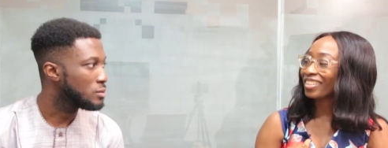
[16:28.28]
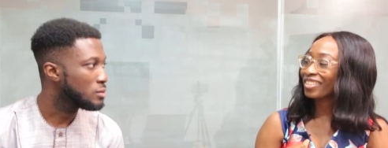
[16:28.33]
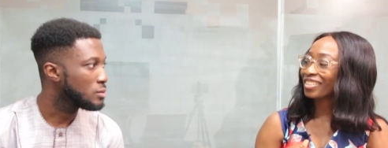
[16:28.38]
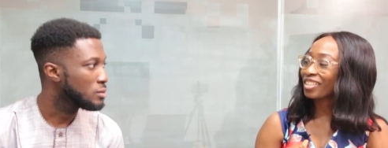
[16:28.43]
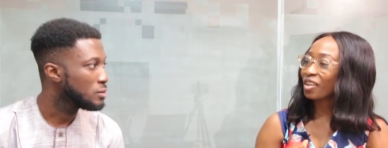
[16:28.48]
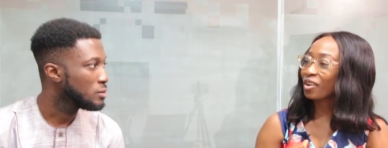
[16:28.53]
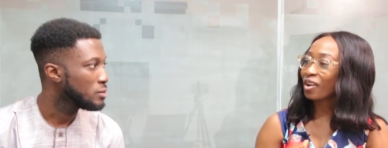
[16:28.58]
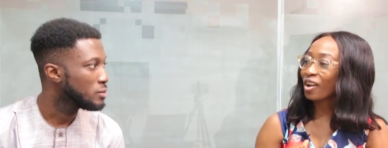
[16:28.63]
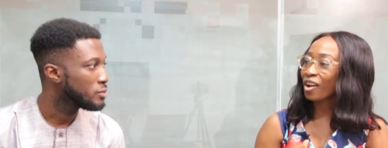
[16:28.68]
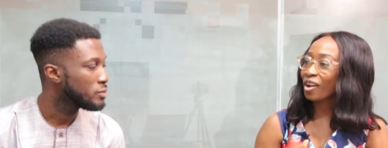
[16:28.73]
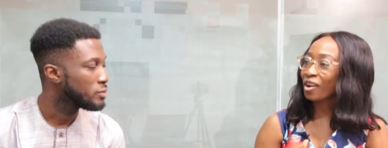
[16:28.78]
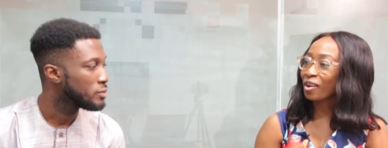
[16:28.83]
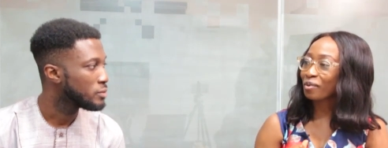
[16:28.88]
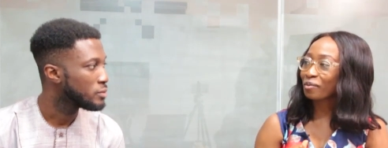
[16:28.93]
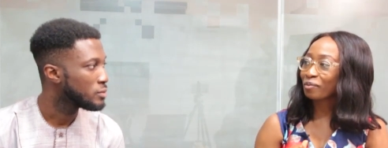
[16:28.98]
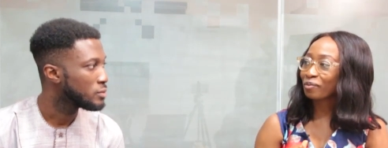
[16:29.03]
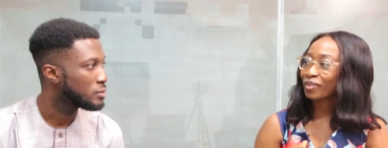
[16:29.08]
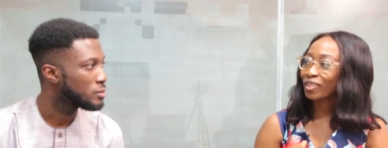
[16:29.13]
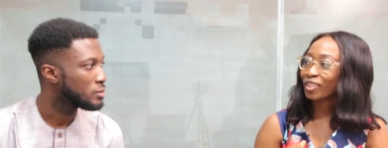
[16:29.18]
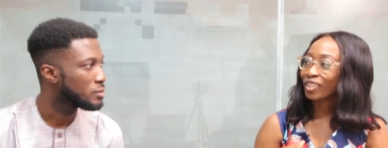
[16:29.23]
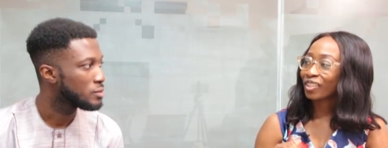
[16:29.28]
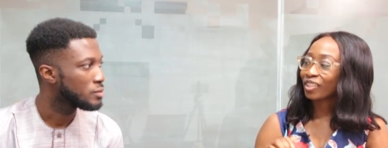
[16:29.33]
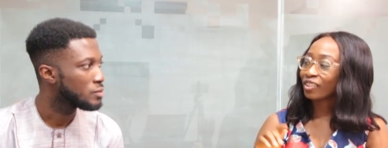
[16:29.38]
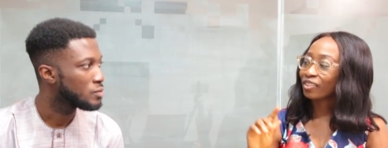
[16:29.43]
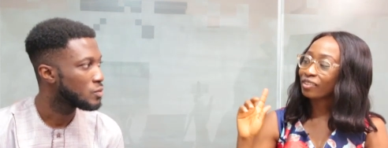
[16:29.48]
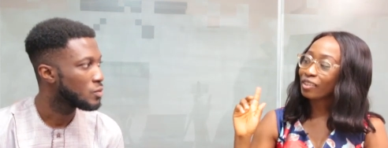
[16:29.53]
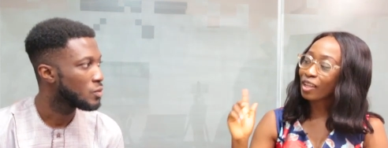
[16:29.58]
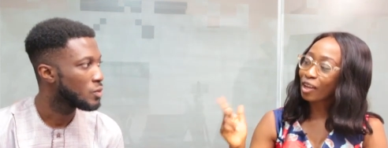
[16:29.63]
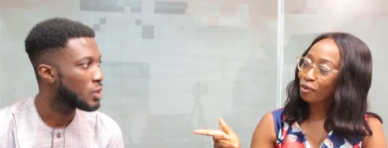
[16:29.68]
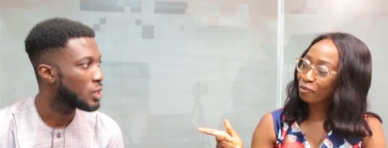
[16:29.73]
Speaker 1: So
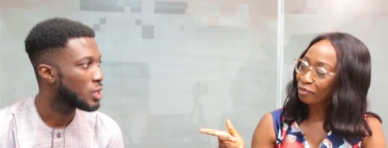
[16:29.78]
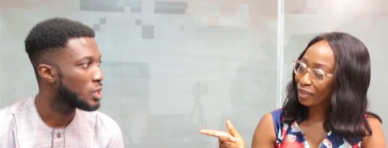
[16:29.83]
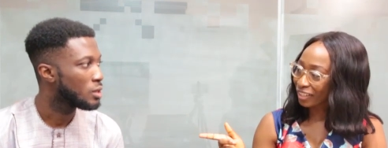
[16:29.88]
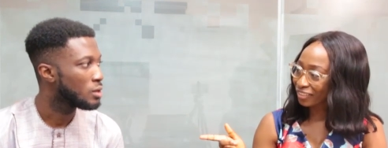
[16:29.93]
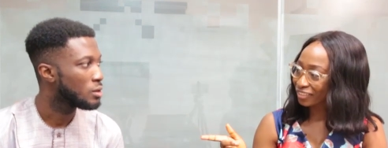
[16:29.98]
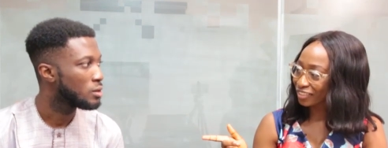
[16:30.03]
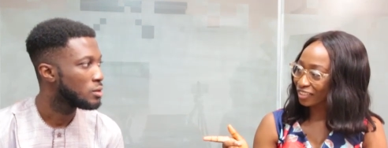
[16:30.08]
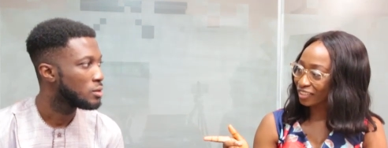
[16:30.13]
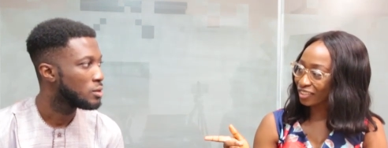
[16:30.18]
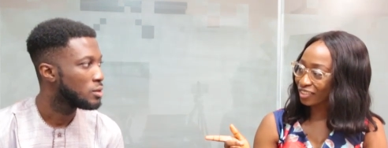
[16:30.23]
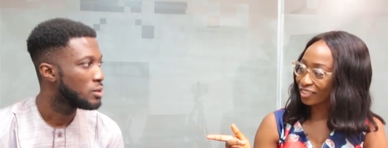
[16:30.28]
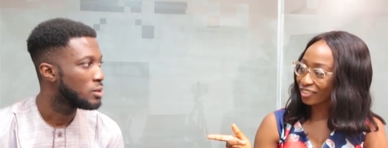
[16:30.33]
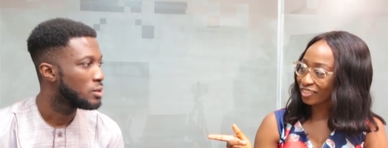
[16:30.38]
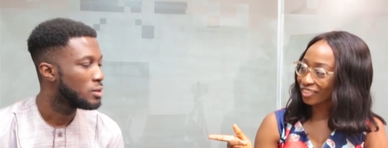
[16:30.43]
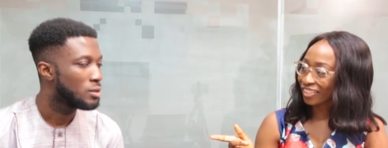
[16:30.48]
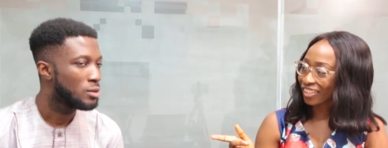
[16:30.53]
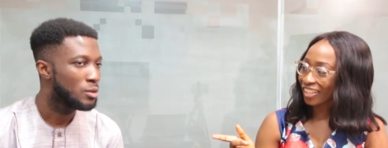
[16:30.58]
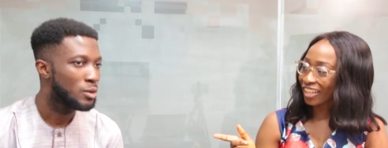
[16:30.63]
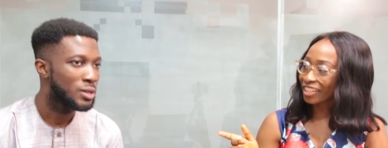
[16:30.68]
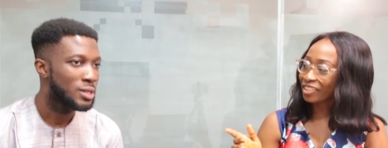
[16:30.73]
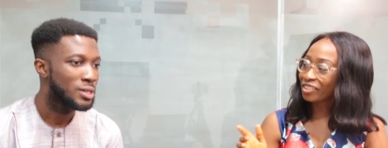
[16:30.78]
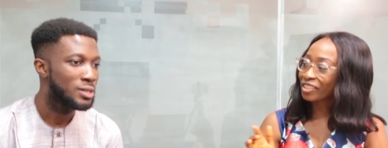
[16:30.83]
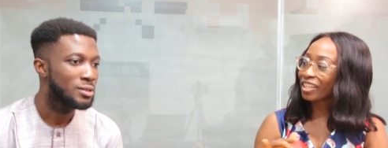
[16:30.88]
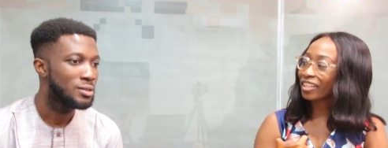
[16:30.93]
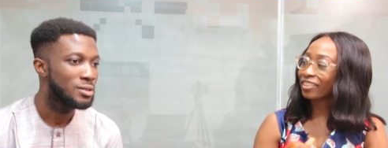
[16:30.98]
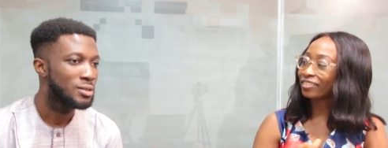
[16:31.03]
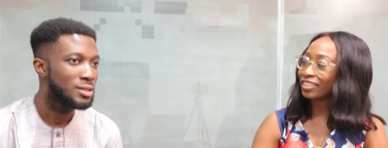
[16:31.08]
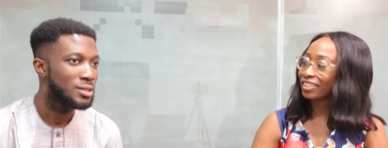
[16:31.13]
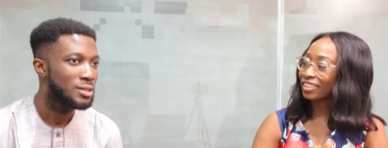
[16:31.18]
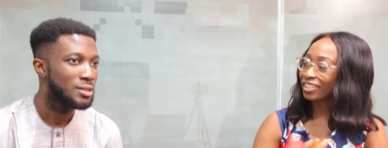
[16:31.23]
now back to you. I know
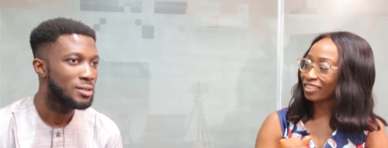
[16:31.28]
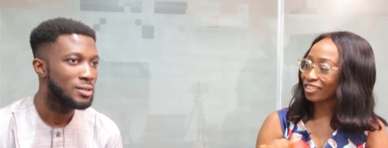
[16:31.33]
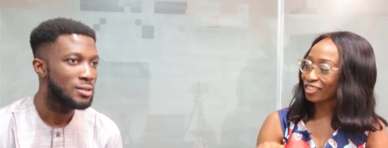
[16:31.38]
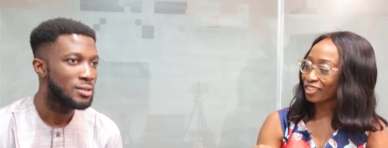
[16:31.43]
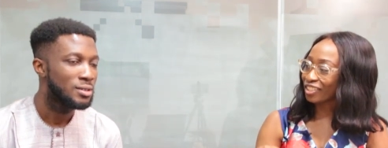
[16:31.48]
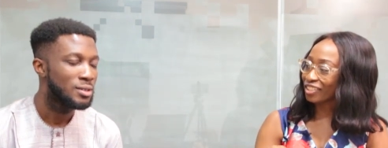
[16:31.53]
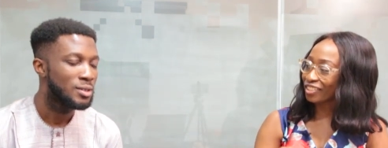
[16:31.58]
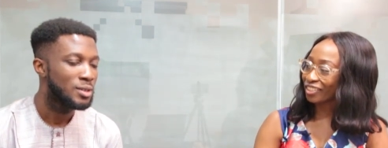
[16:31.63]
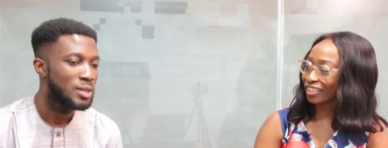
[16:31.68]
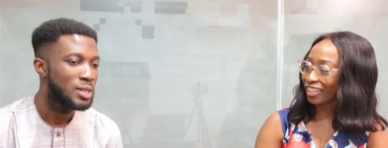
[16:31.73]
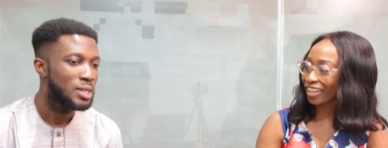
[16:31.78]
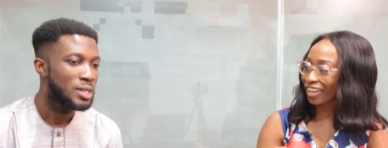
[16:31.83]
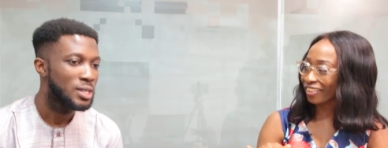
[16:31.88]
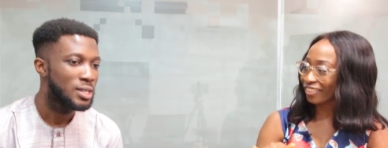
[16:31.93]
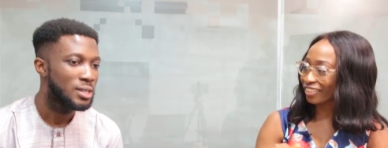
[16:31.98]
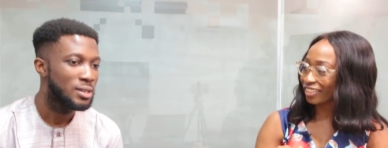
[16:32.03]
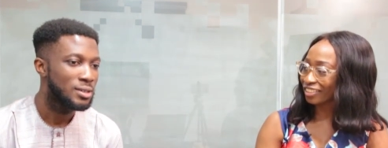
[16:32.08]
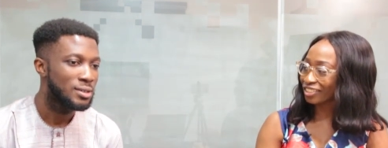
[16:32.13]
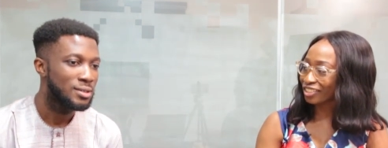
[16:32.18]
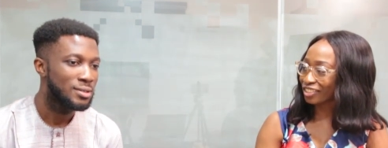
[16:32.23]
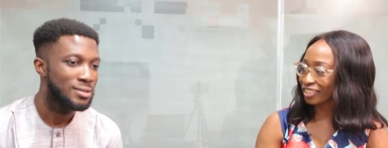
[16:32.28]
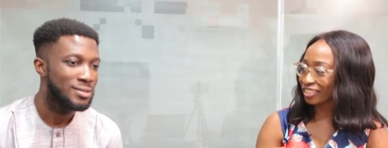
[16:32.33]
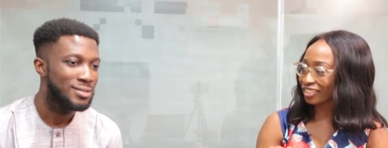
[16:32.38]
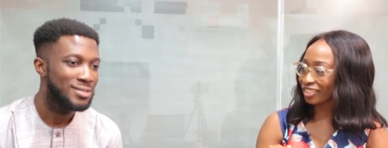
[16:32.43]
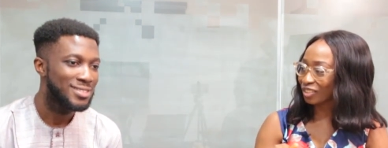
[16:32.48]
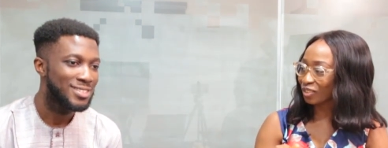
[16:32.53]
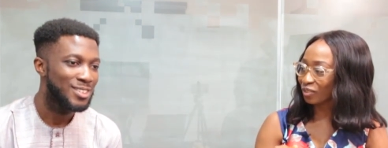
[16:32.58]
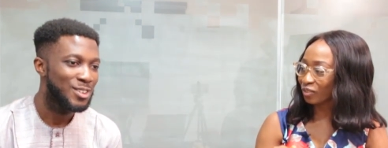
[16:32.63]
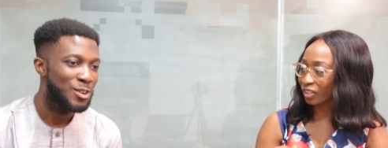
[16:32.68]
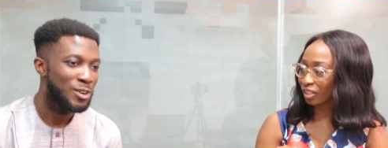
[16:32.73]
you're really enjoying your career
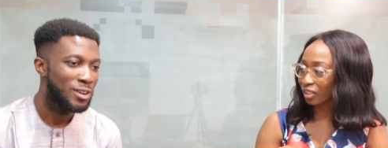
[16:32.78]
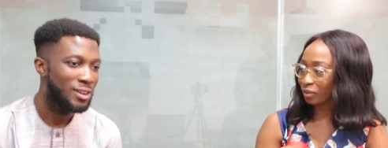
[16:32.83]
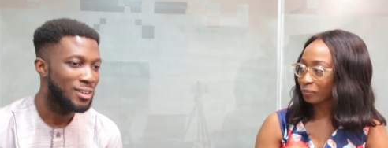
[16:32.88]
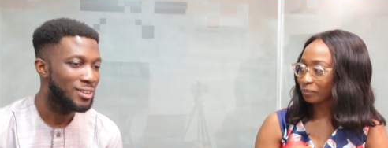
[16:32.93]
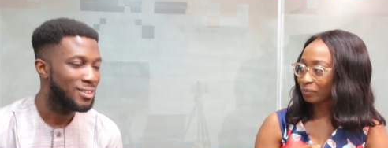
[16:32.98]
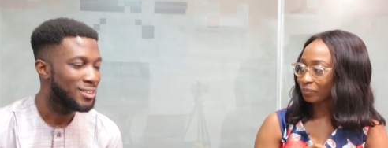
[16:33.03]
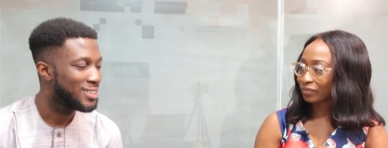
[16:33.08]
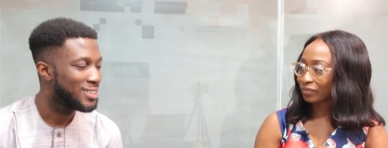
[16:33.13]
journey so far.